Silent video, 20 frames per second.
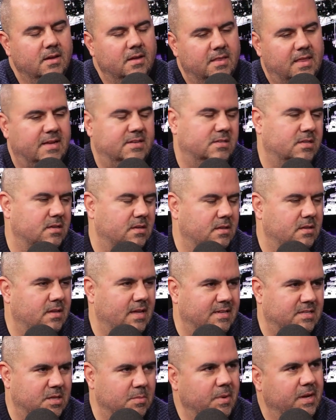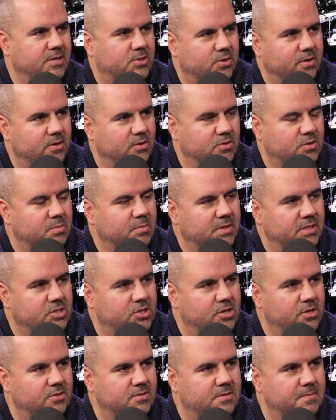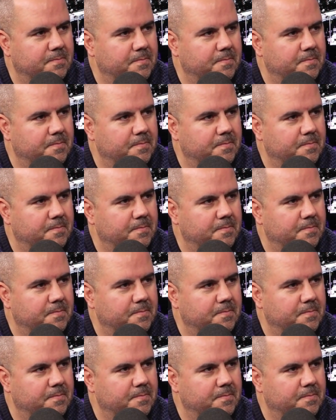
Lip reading: that's the major I ultimately chose.